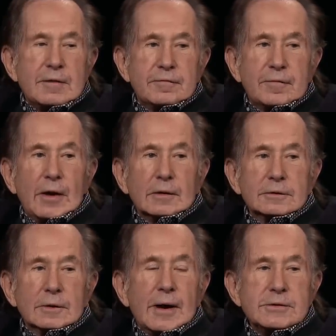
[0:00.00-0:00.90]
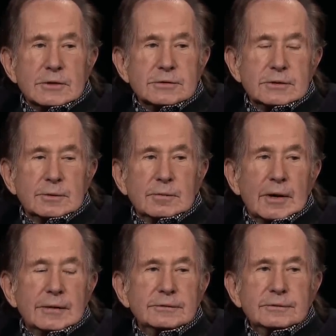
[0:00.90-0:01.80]
felt I just did
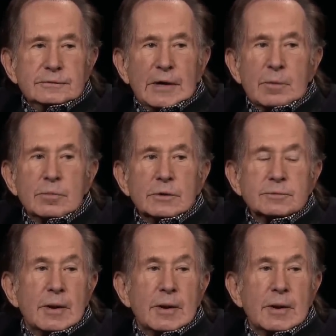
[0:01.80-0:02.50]
my numbers.